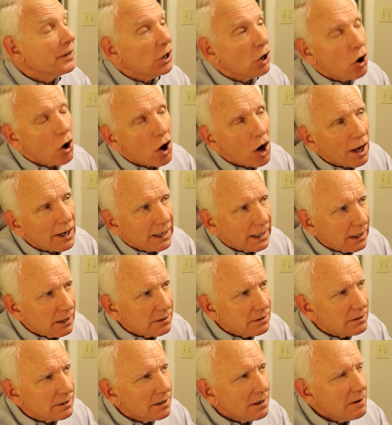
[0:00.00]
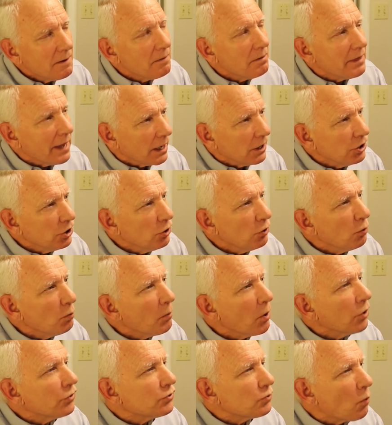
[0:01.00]
the audience that you
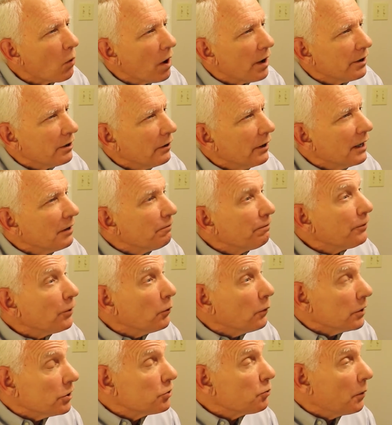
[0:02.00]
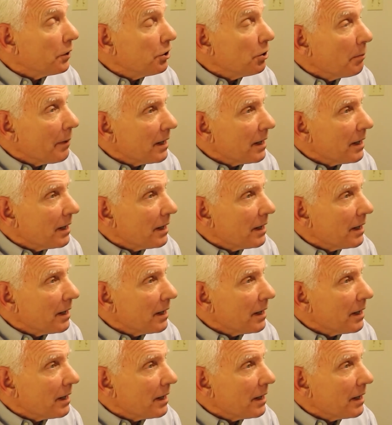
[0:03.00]
most want to influence with your